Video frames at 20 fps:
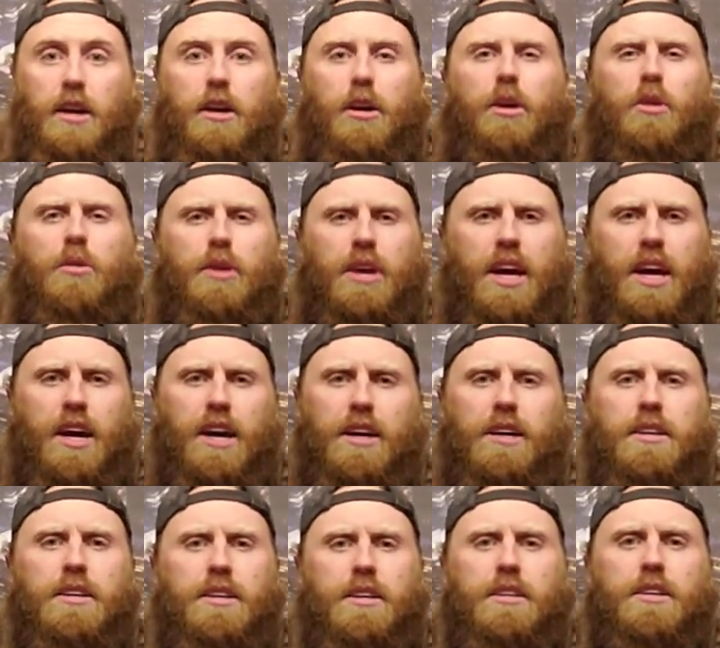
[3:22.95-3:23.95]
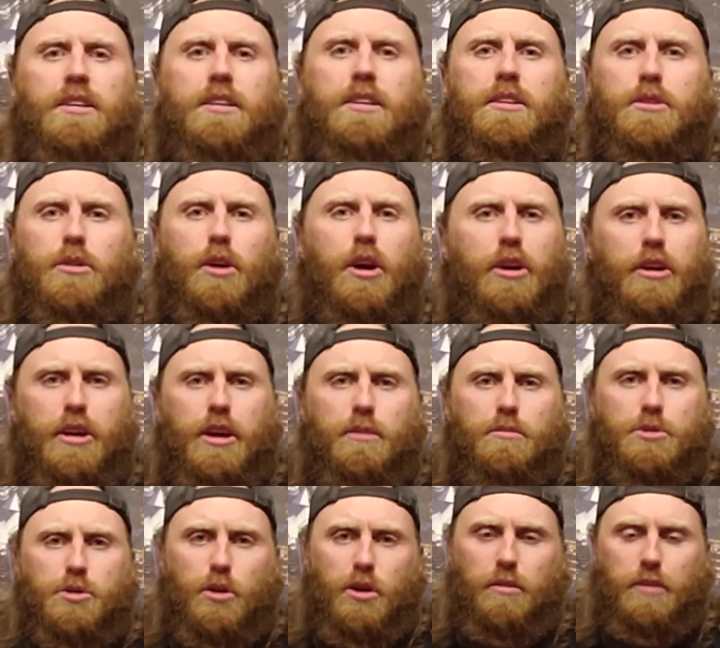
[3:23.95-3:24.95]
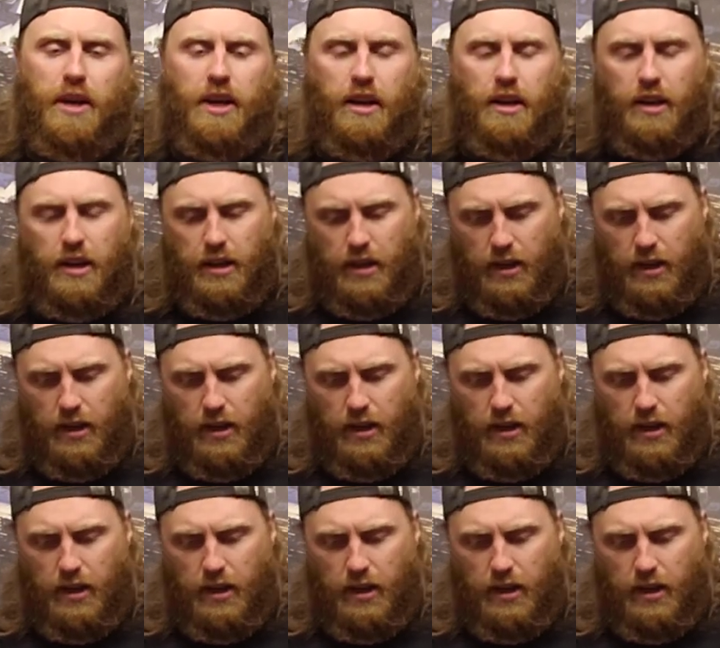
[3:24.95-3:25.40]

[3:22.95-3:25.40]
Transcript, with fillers: Oh, yeah. They're already absorbing.